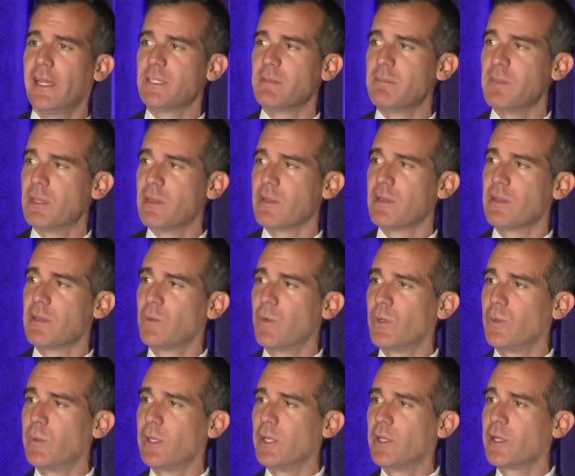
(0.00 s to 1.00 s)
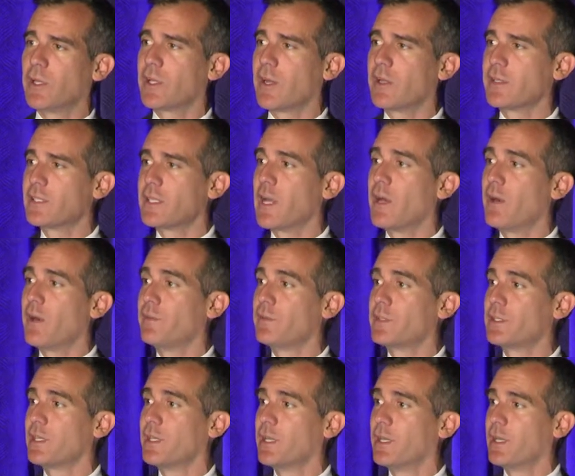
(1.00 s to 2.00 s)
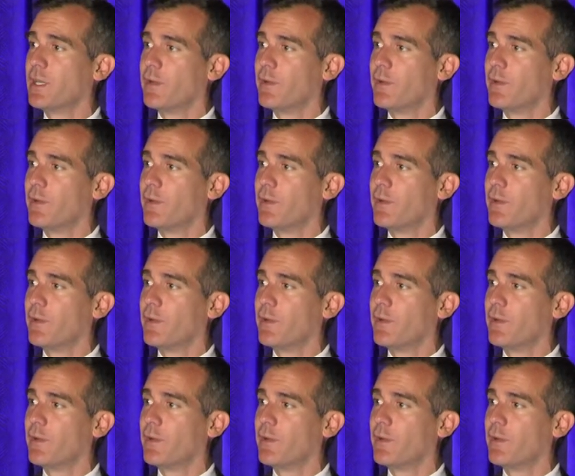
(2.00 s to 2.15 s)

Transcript: is mirrored when we look at ourselves